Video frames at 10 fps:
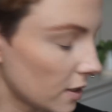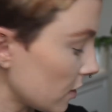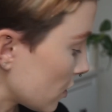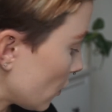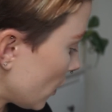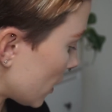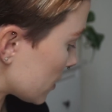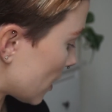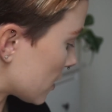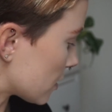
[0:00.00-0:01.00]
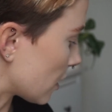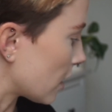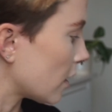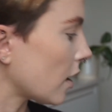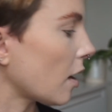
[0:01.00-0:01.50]
is so nice. It has like
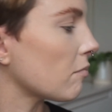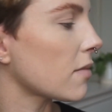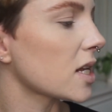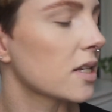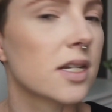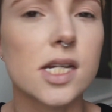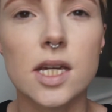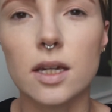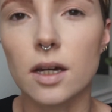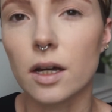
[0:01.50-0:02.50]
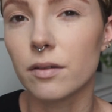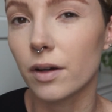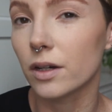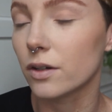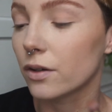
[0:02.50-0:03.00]
a mustardy kind of
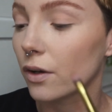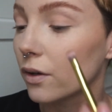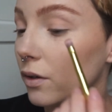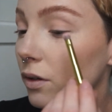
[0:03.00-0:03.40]
undertone.